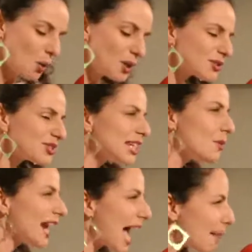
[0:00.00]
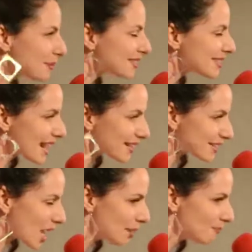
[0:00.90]
We'll see what happens
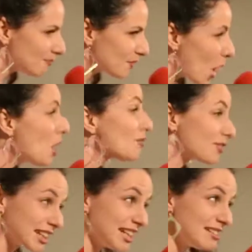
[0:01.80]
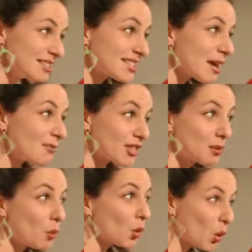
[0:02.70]
next time. Hopefully,
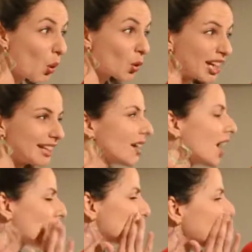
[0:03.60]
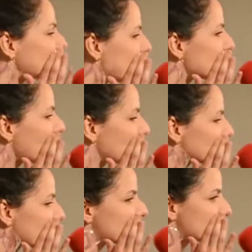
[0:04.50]
something more hoary. I've reclaimed that
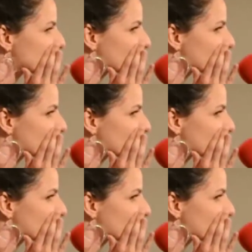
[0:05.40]
word, guys, it's